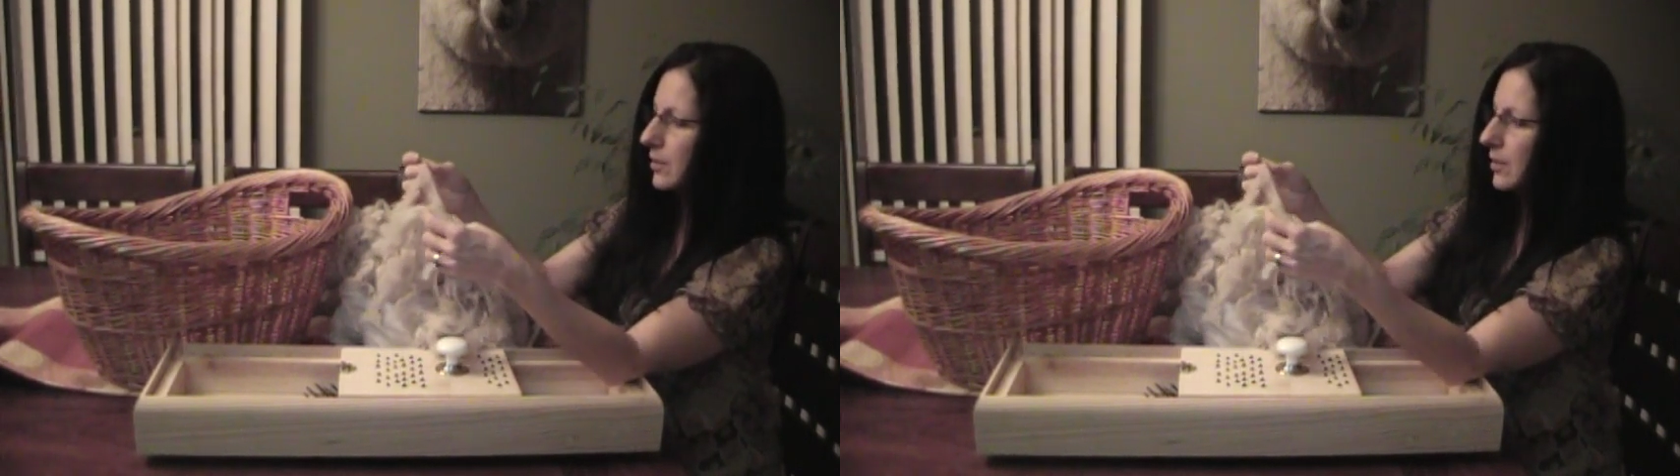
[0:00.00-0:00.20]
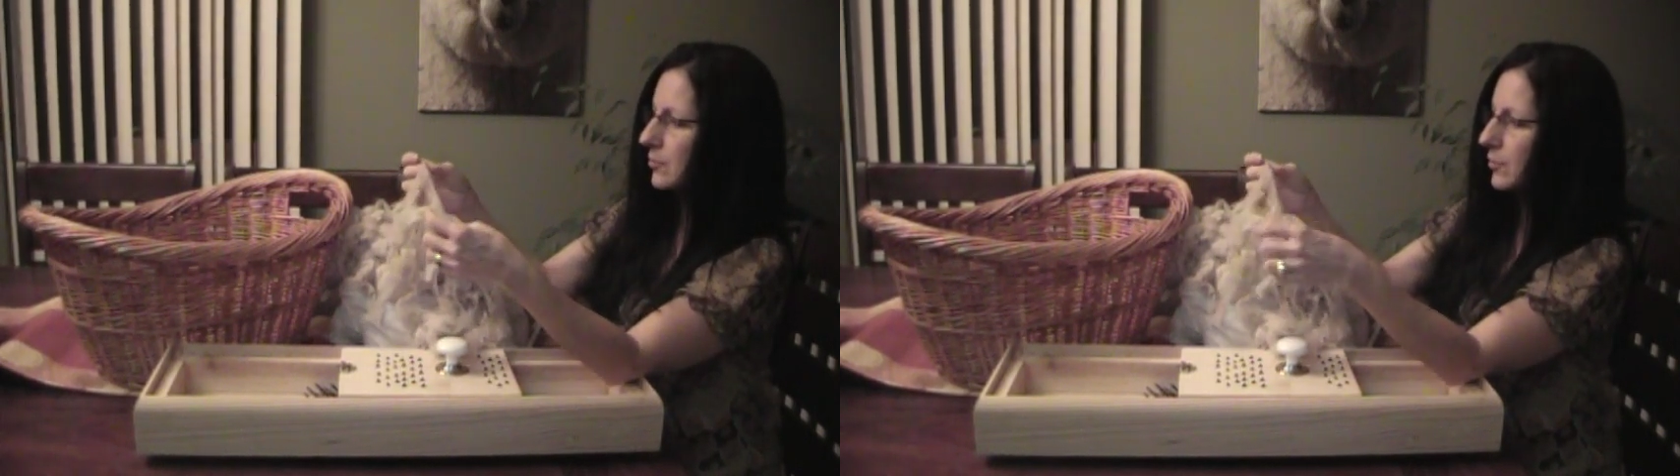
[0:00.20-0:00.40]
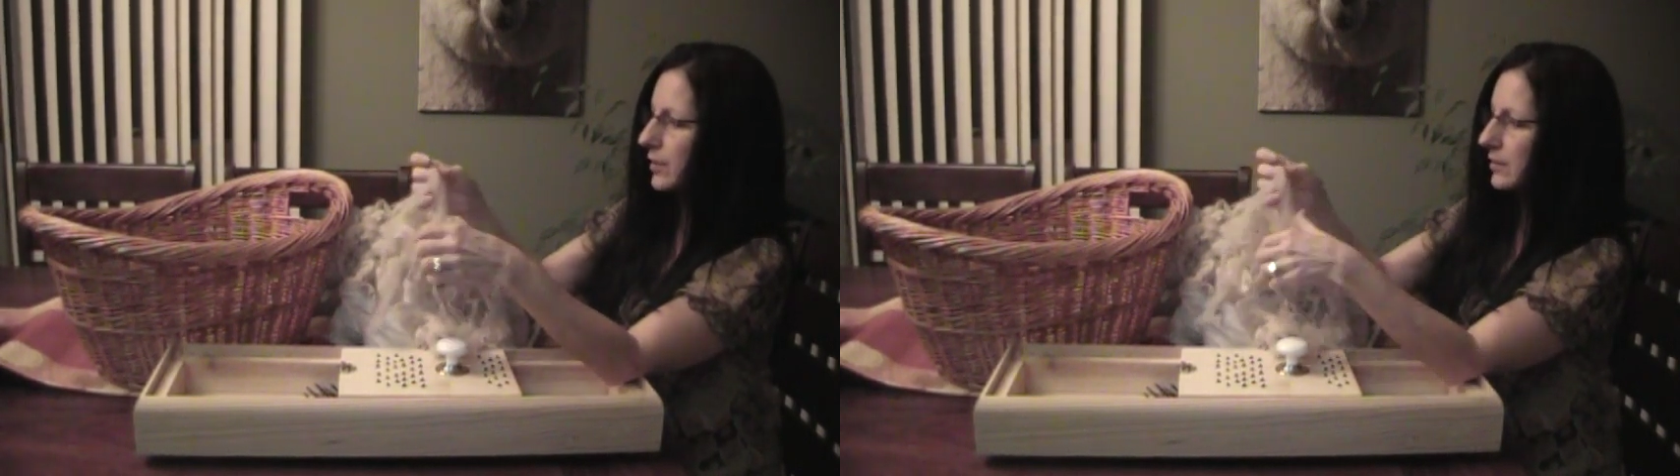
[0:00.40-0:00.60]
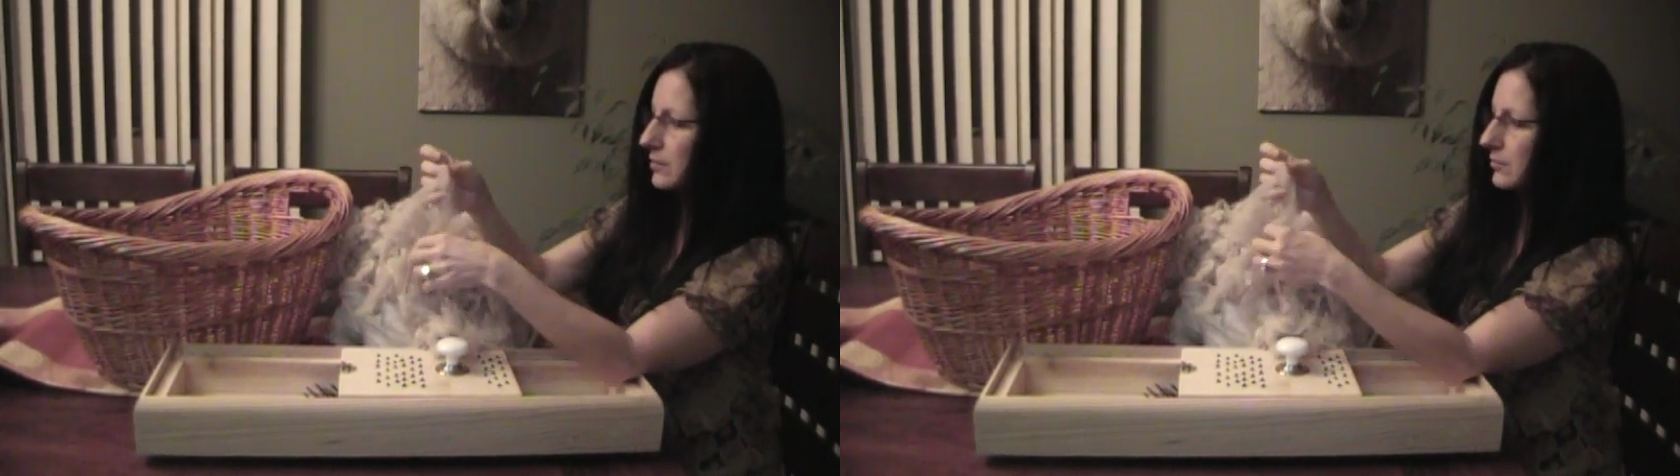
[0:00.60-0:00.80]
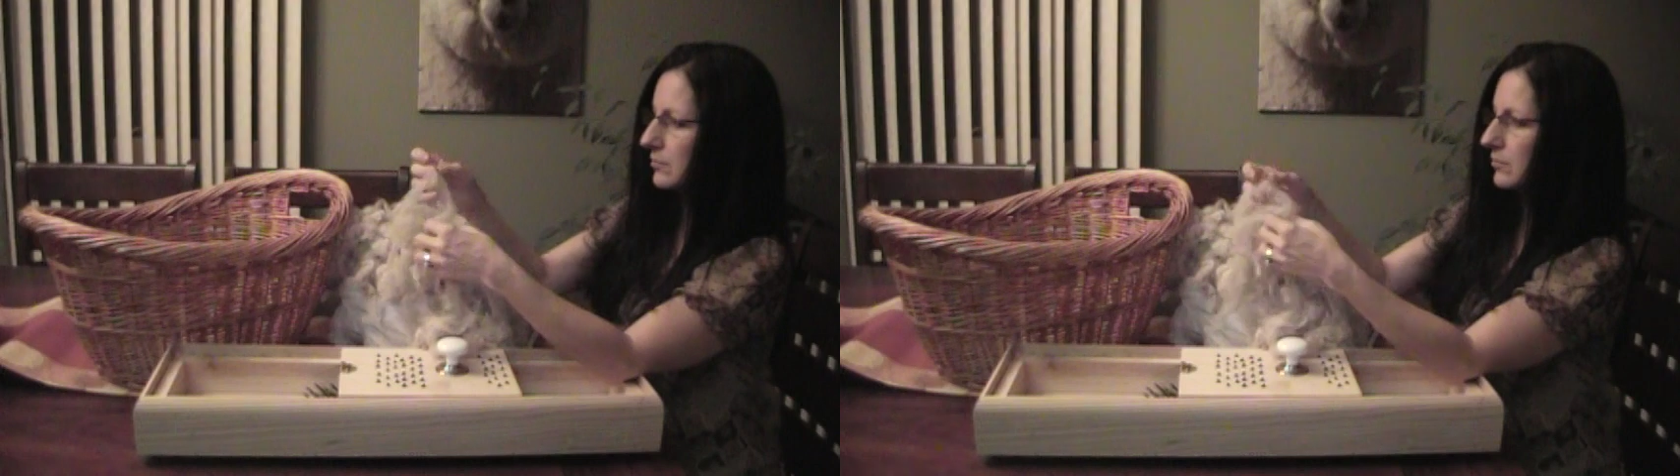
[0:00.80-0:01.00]
You want to
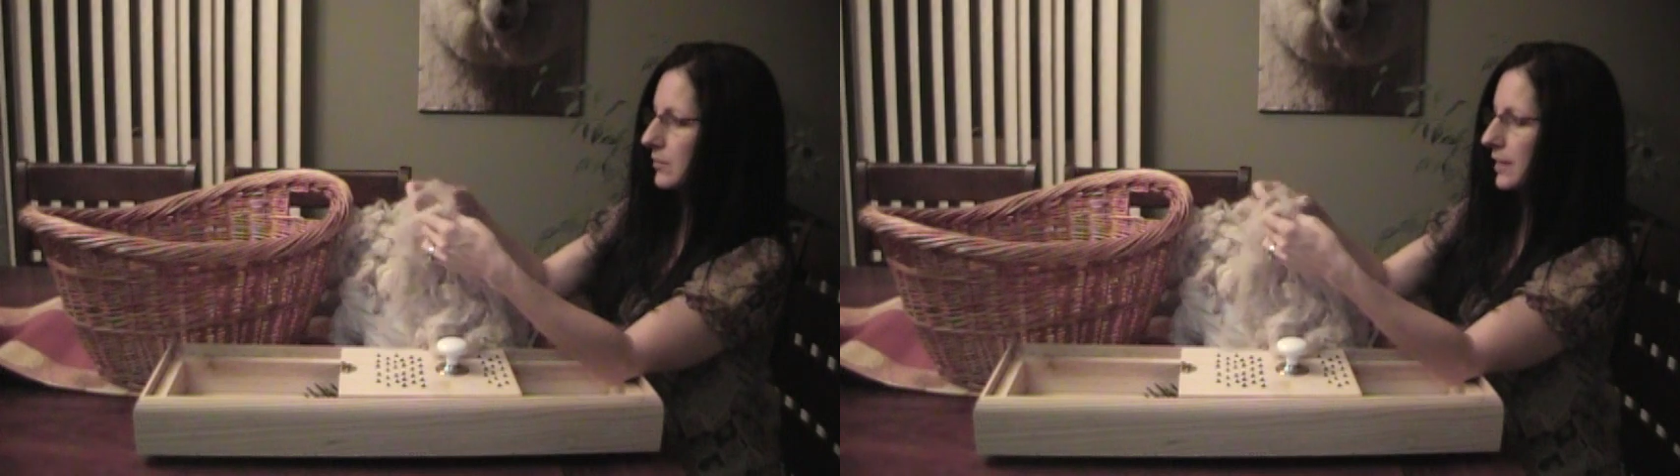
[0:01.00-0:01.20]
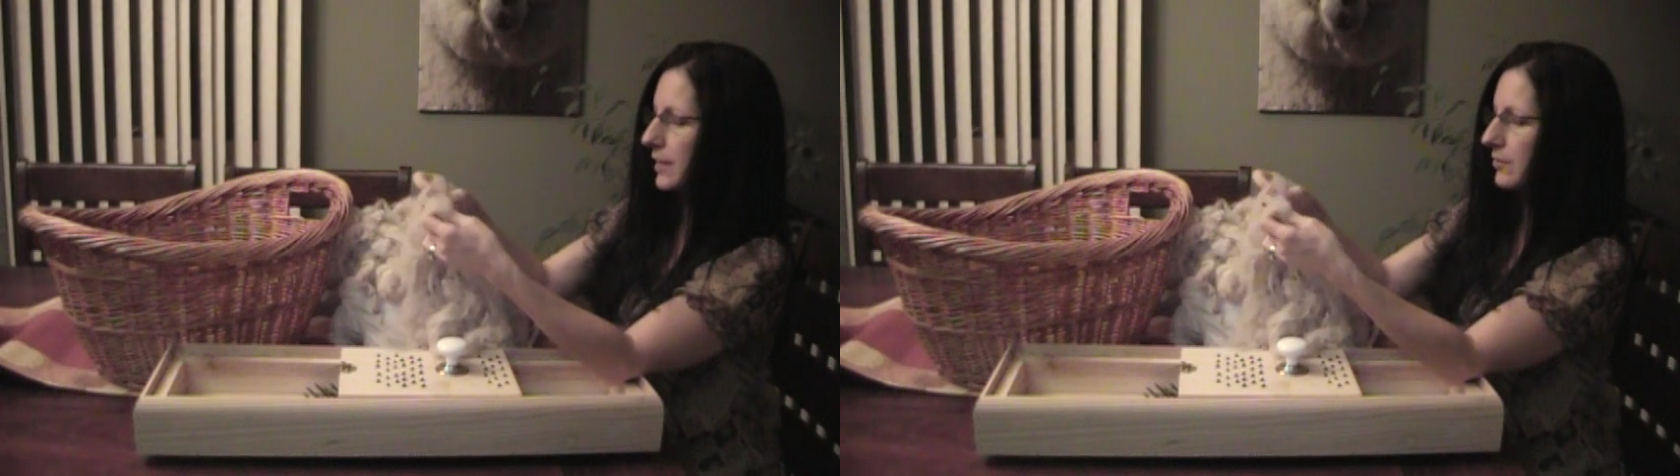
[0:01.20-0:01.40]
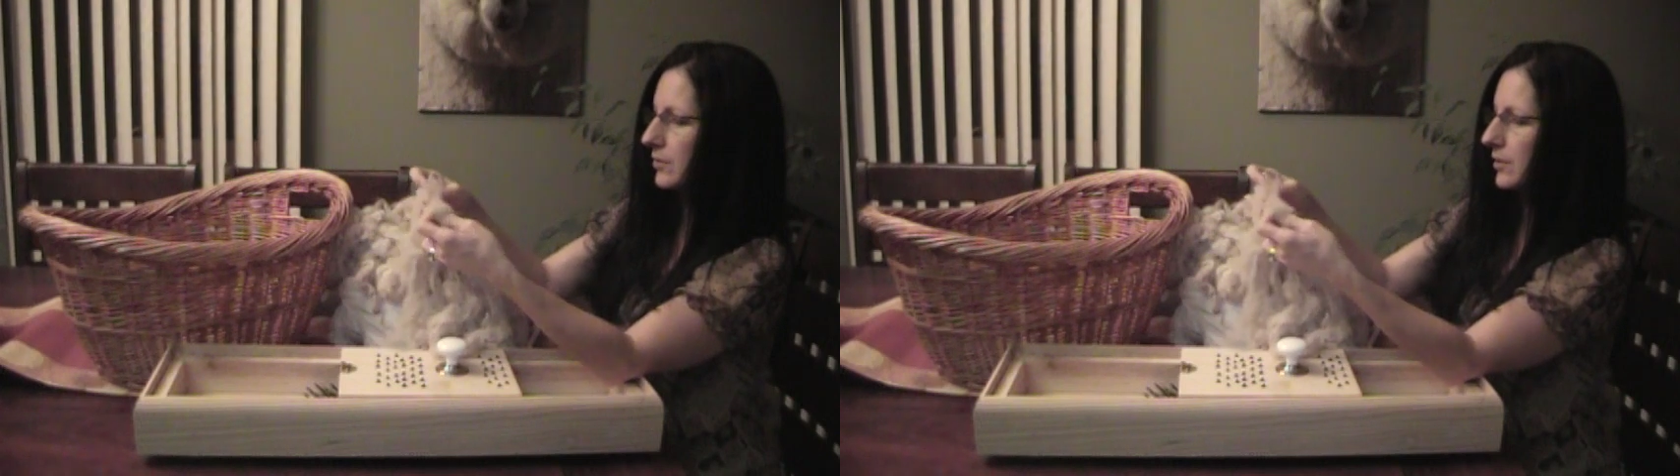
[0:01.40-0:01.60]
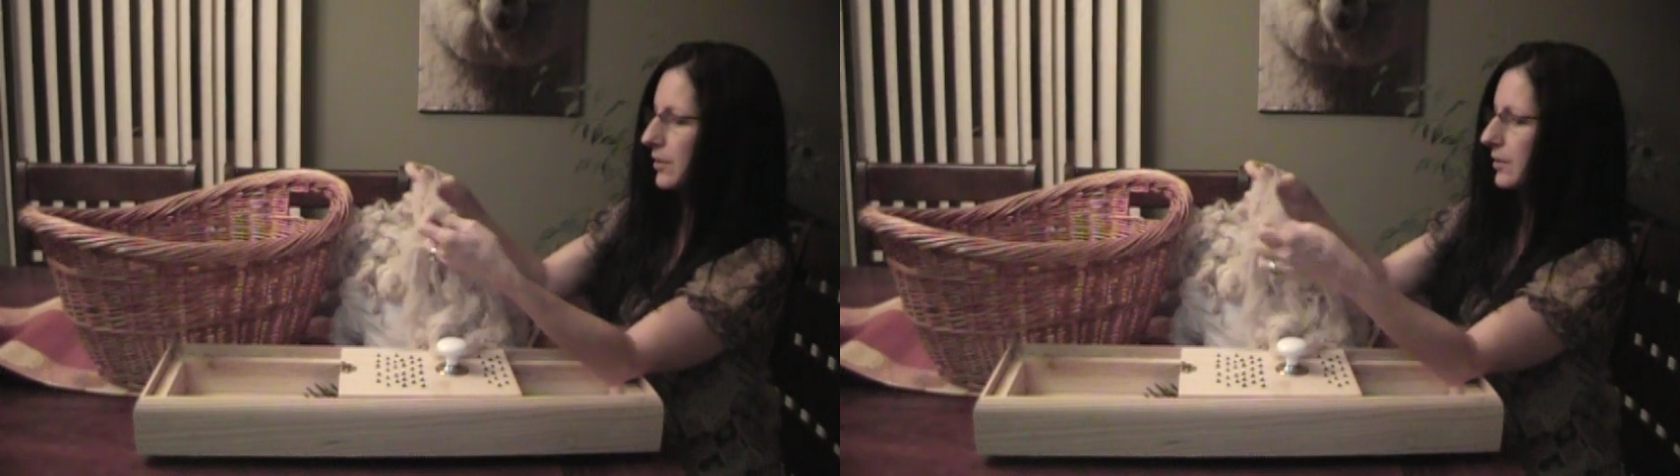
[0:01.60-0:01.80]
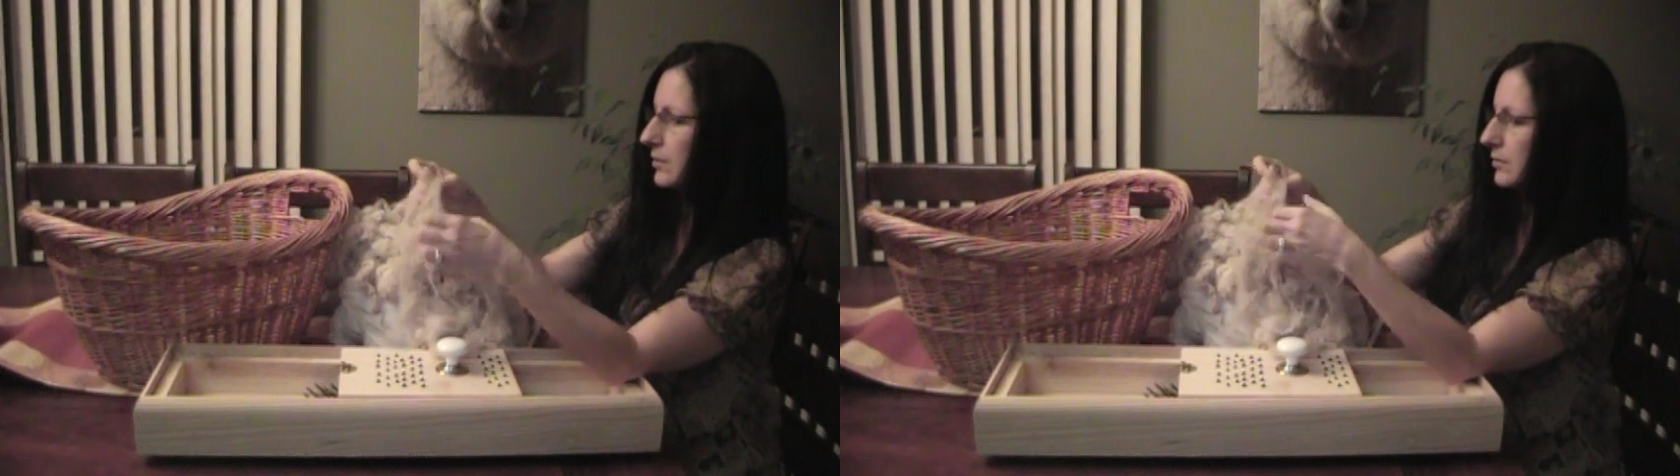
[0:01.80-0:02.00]
get out
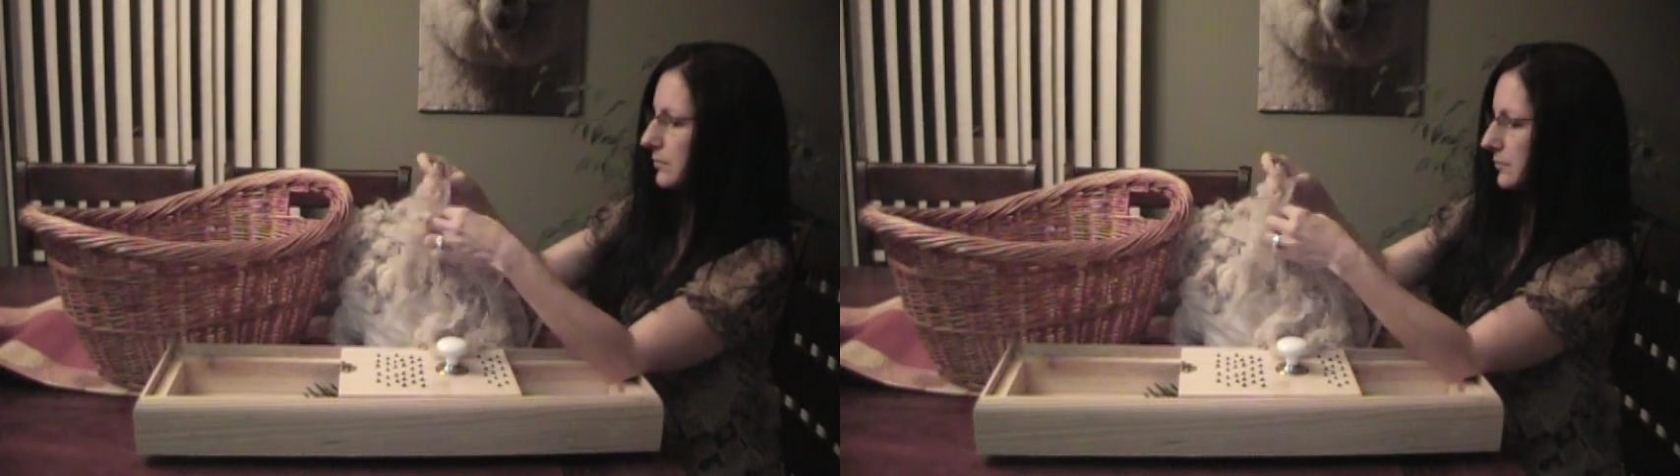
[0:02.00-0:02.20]
the,